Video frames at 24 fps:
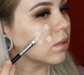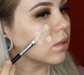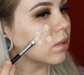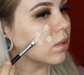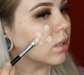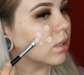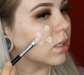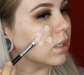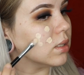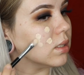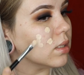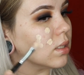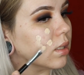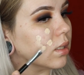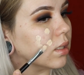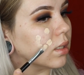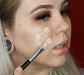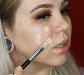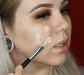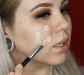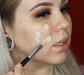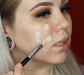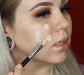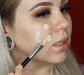onto the
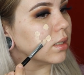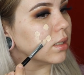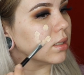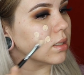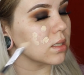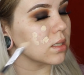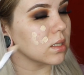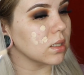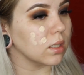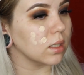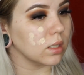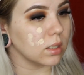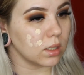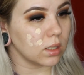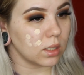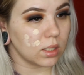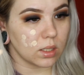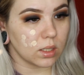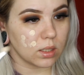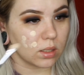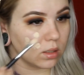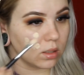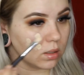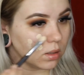areas that
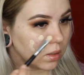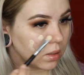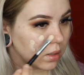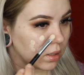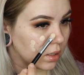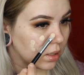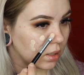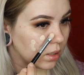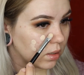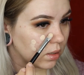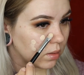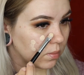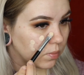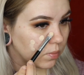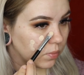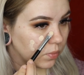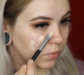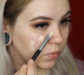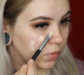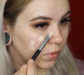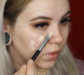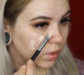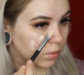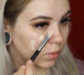needed
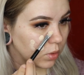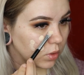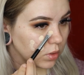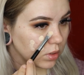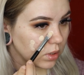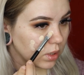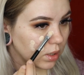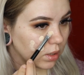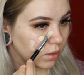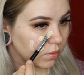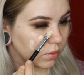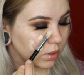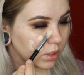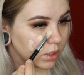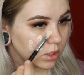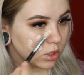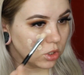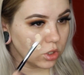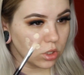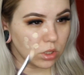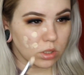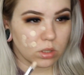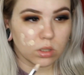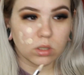the most coverage.